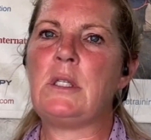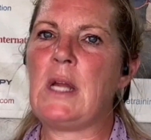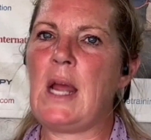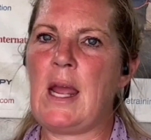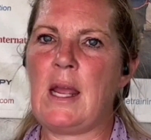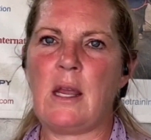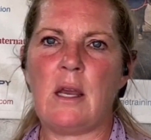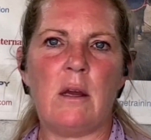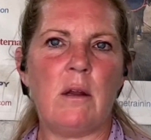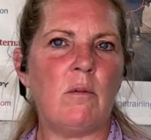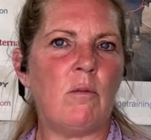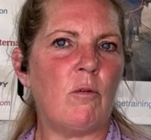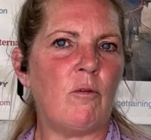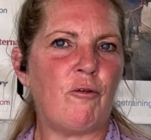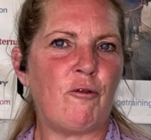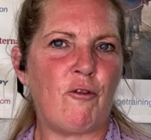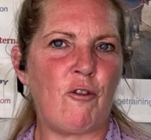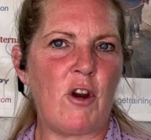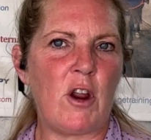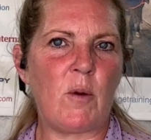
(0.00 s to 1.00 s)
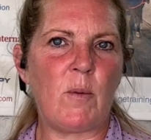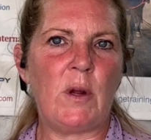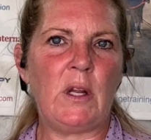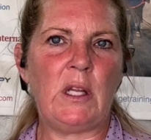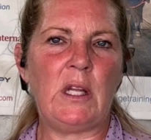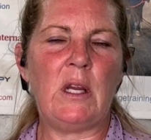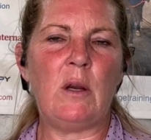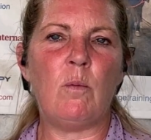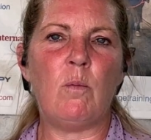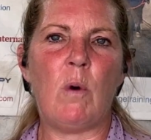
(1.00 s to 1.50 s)
Take it
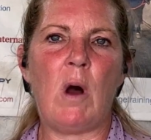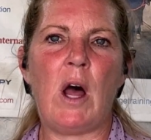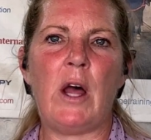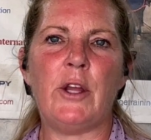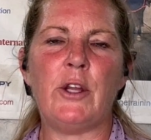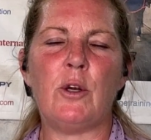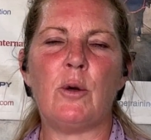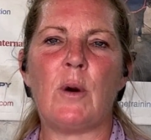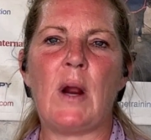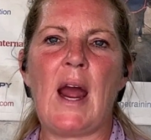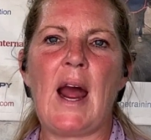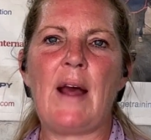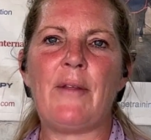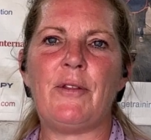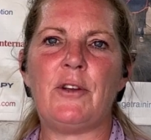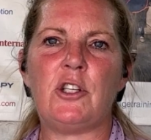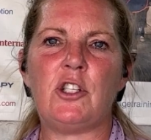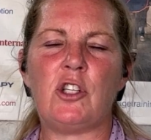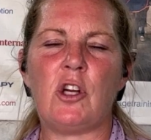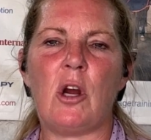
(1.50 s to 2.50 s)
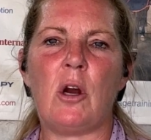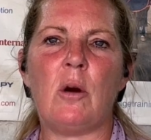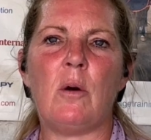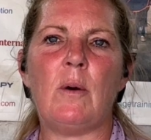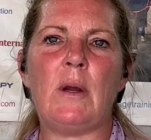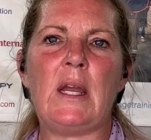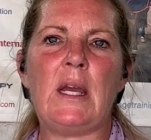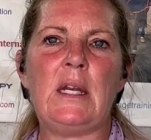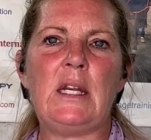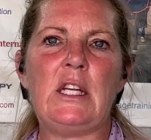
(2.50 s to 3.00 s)
frequently while you're at the
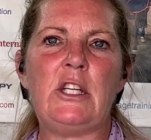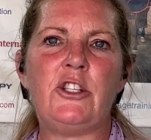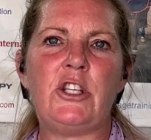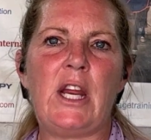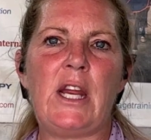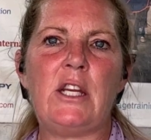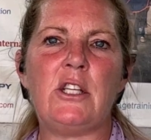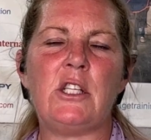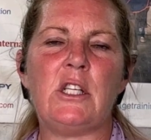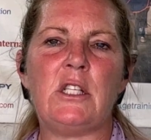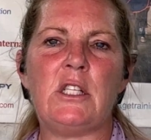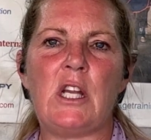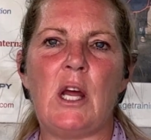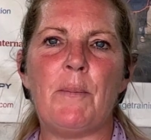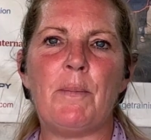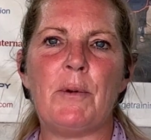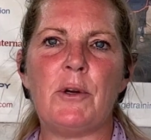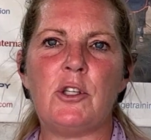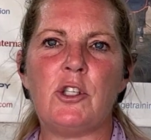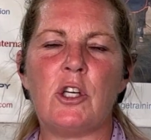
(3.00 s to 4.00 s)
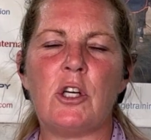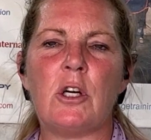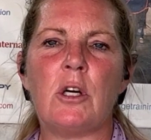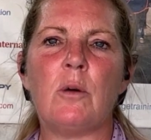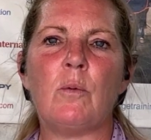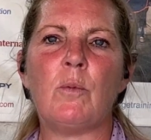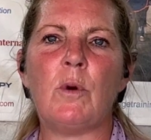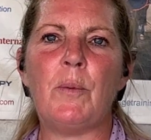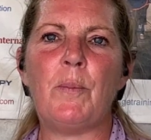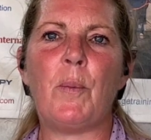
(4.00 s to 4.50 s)
show. Any change in
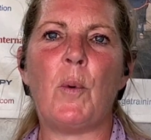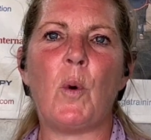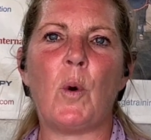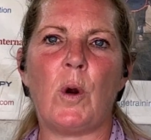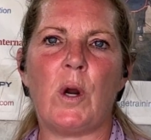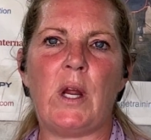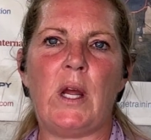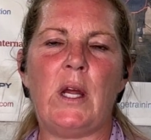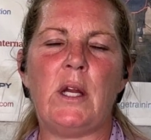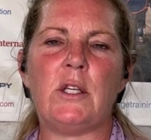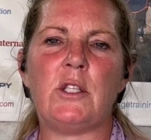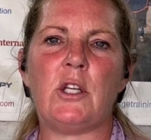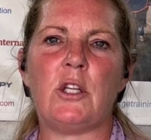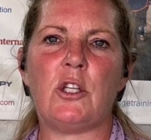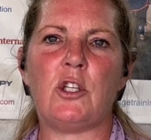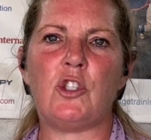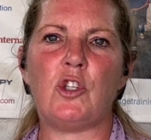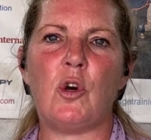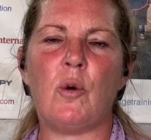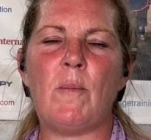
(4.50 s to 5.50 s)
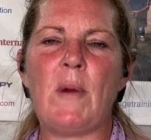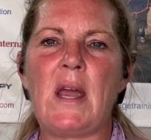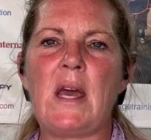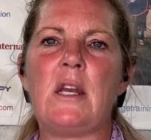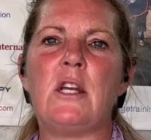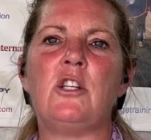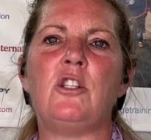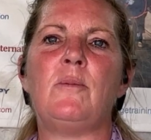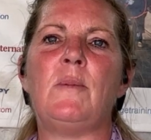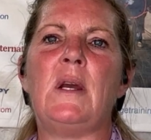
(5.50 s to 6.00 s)
temperature, report it to the show
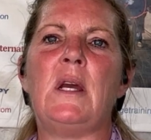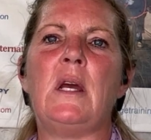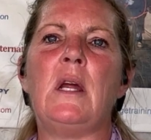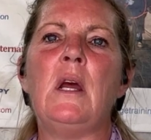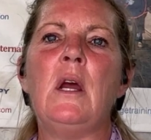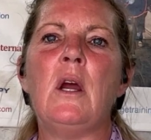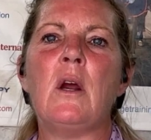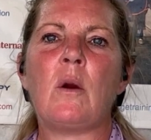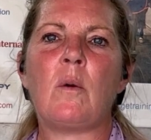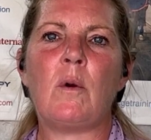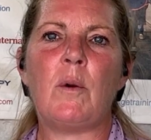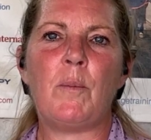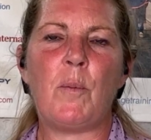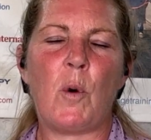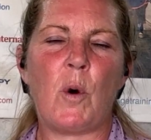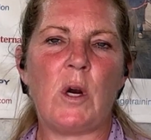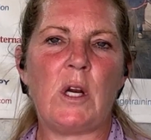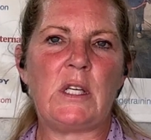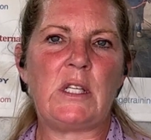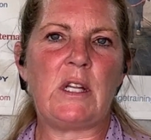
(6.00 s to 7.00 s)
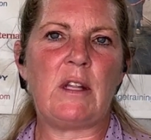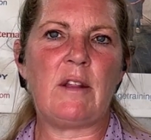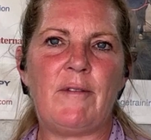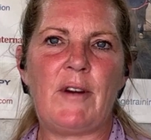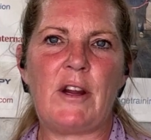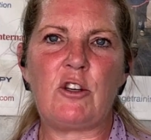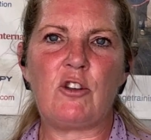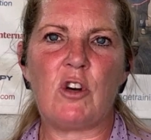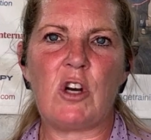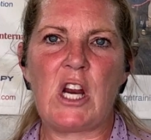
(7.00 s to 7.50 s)
management, report the
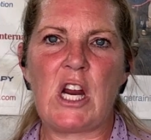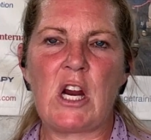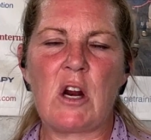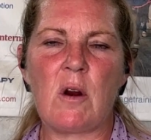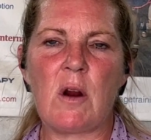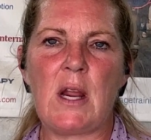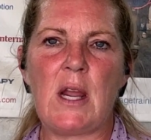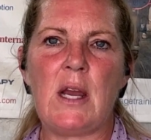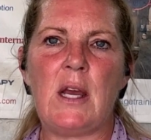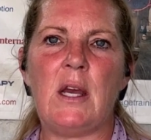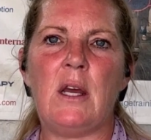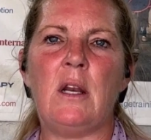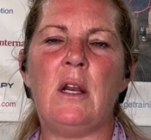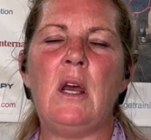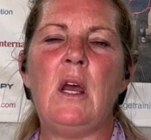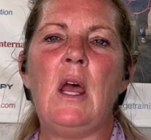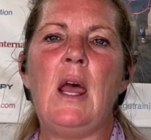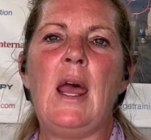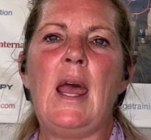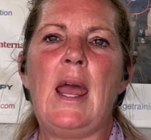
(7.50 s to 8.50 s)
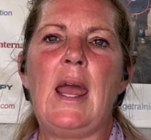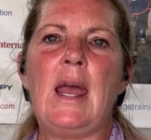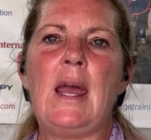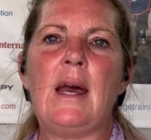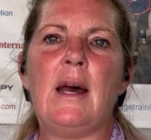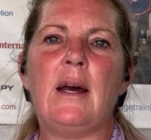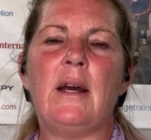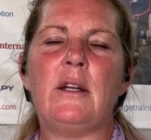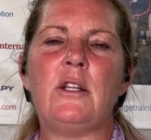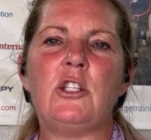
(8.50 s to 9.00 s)
veterinarian,
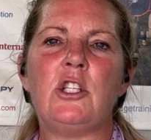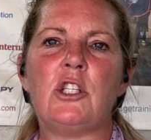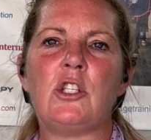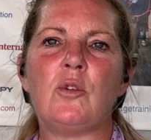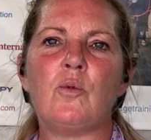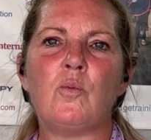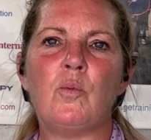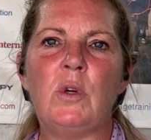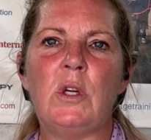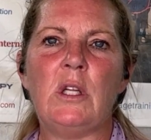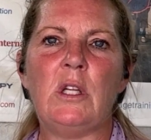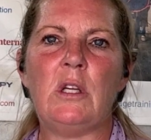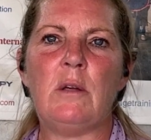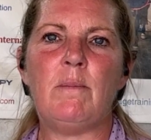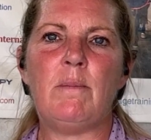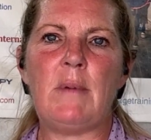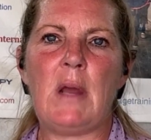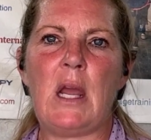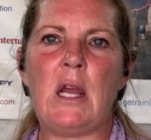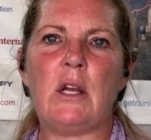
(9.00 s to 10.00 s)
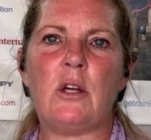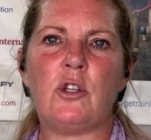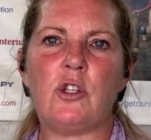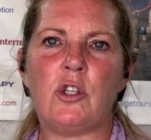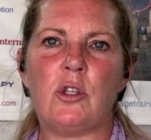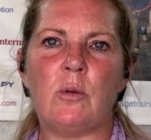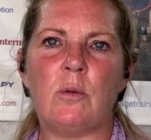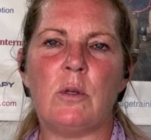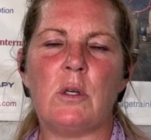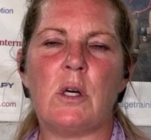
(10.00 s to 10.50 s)
and just really make
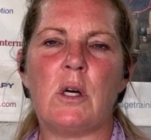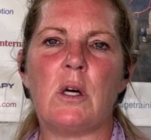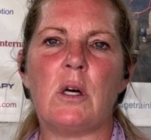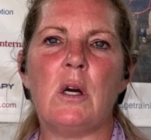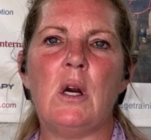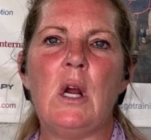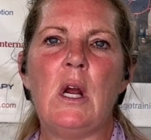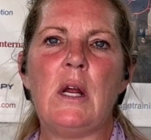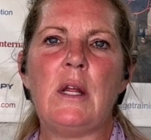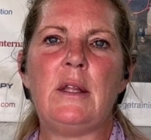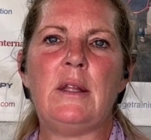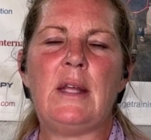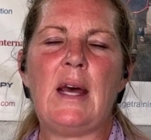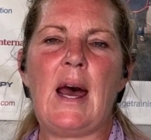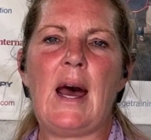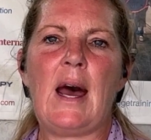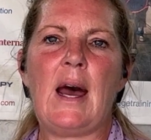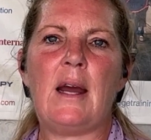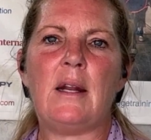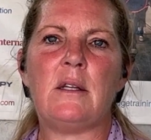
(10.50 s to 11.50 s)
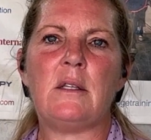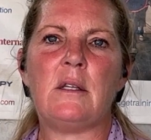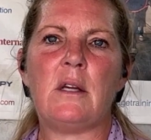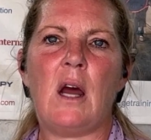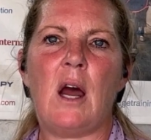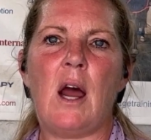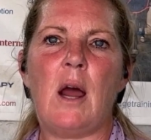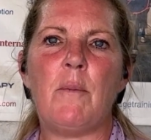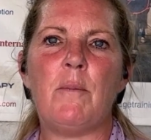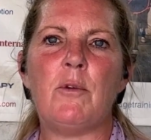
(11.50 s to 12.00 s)
sure that
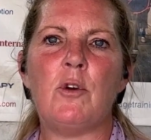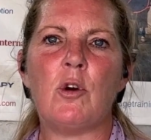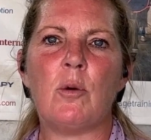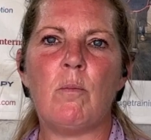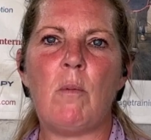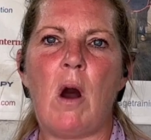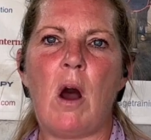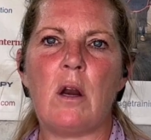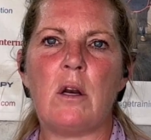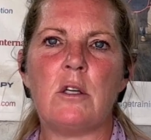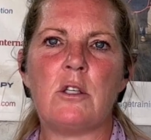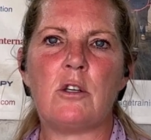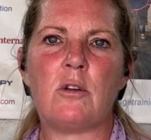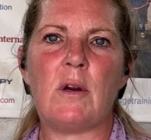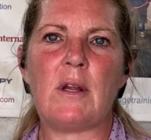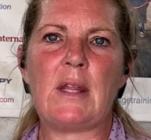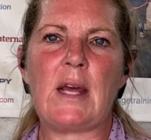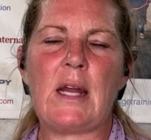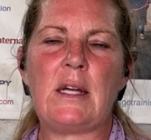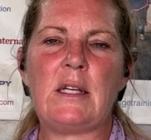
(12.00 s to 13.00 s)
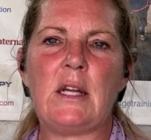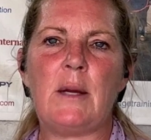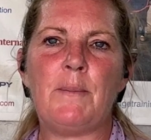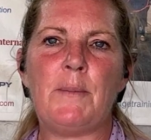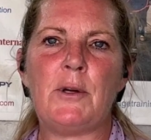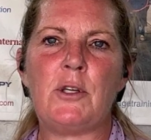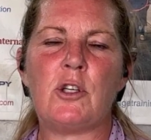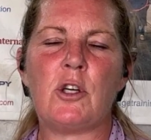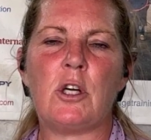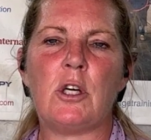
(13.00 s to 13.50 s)
um, you're monitoring that
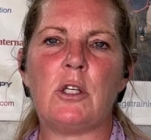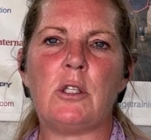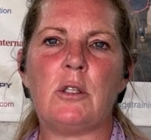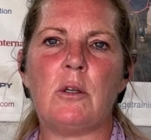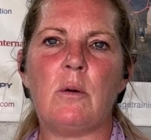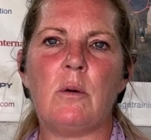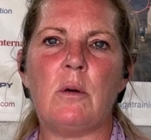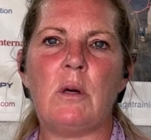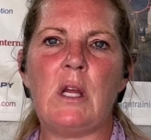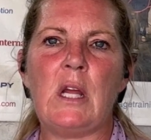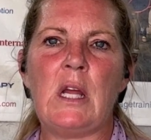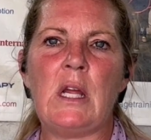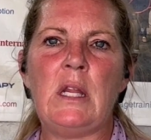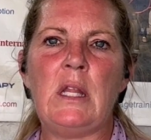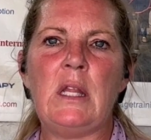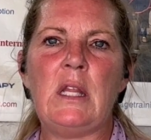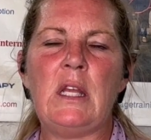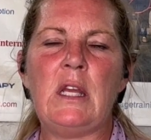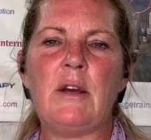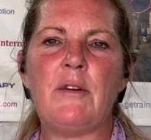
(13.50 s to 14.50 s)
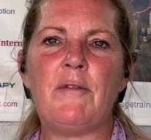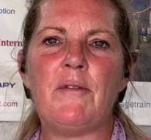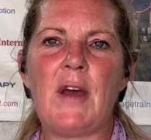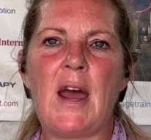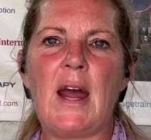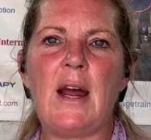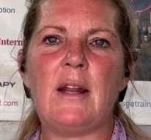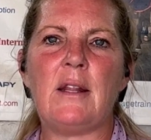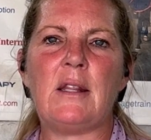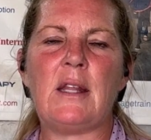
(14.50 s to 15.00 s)
temperature. So in the
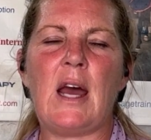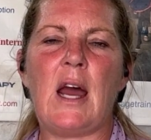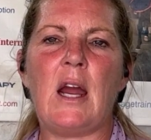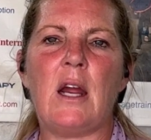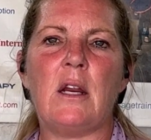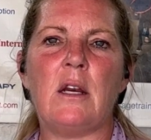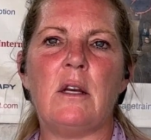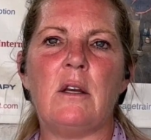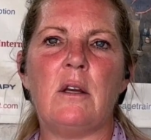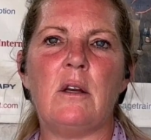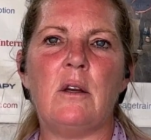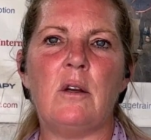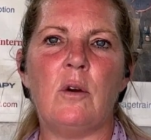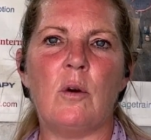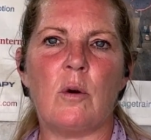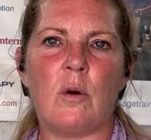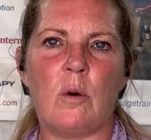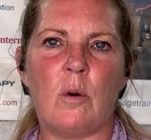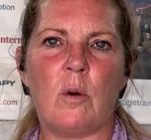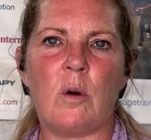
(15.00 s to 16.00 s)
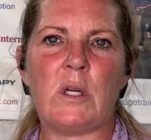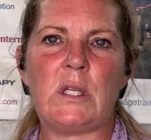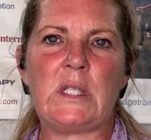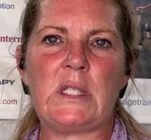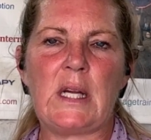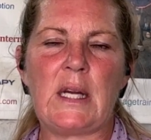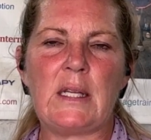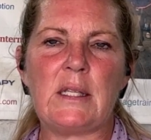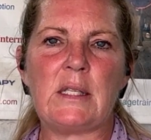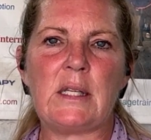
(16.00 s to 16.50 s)
event that your horse
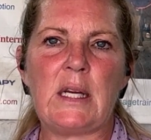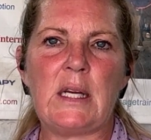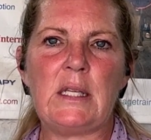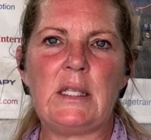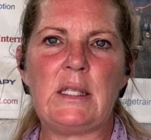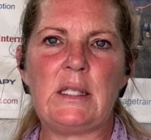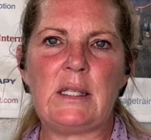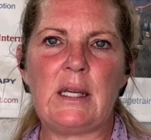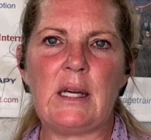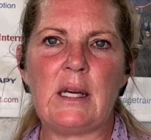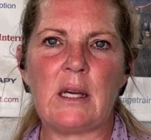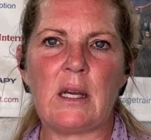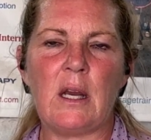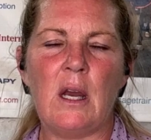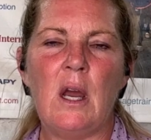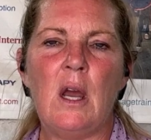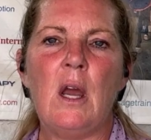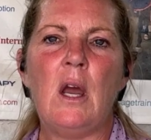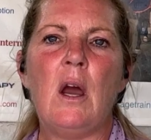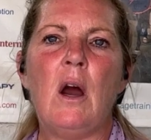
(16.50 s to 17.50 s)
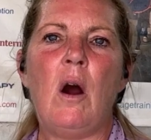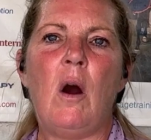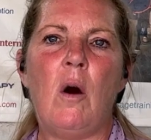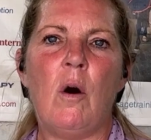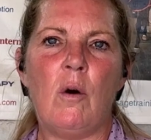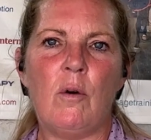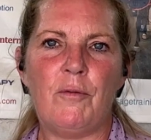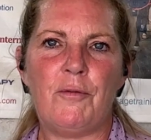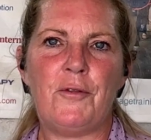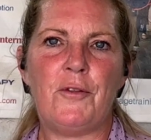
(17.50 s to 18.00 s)
does get sick,
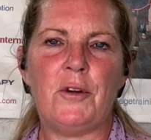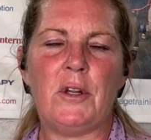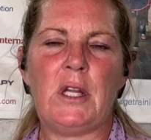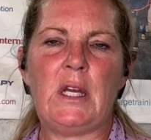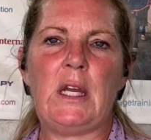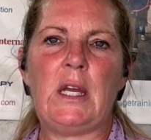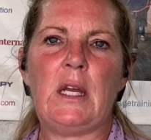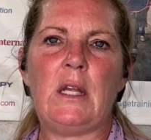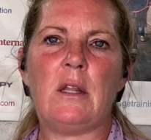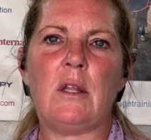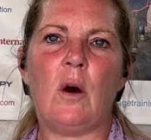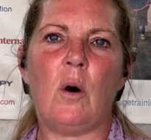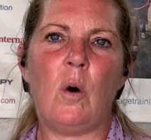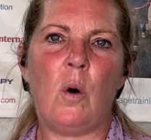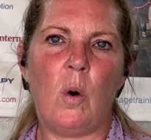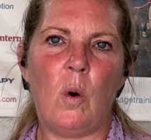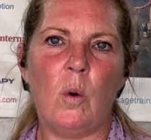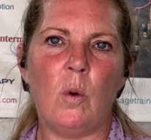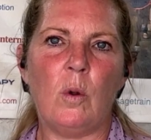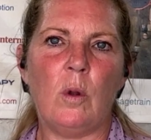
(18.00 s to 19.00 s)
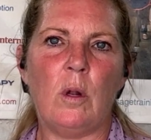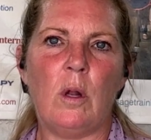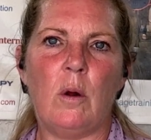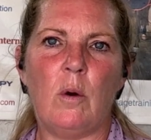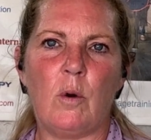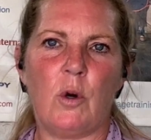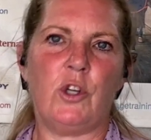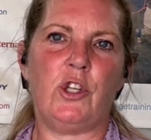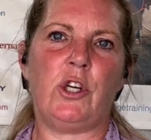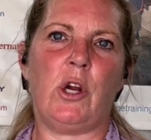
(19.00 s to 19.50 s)
hopefully the whole
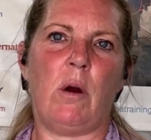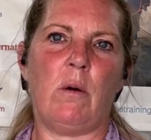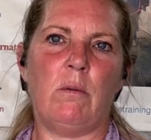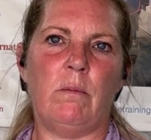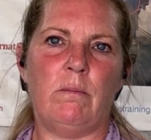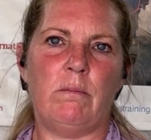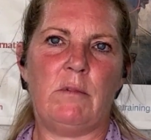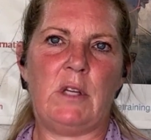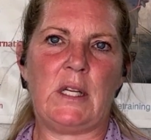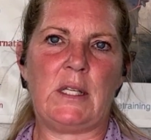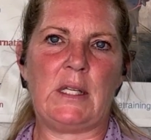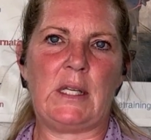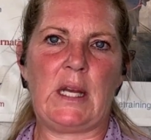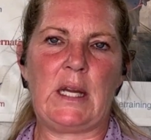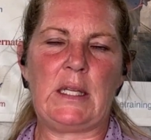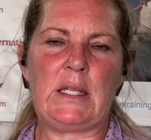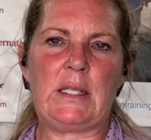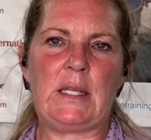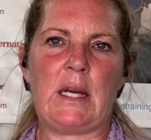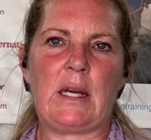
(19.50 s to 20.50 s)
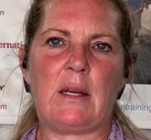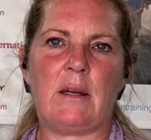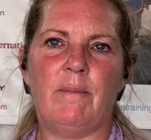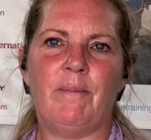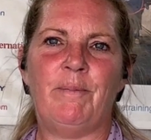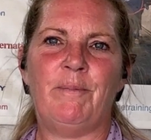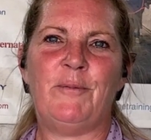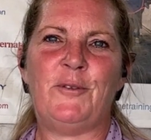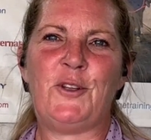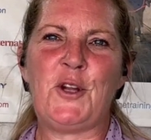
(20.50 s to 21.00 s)
horse show doesn't get sick.
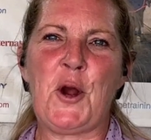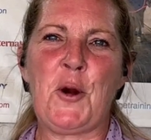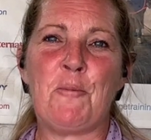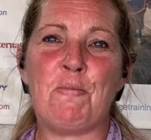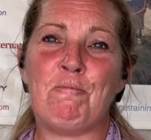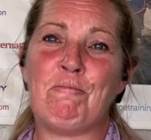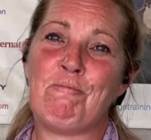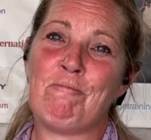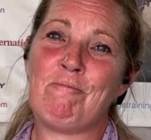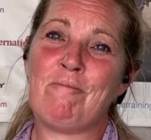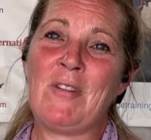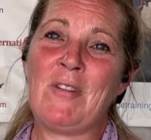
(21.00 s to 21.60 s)
So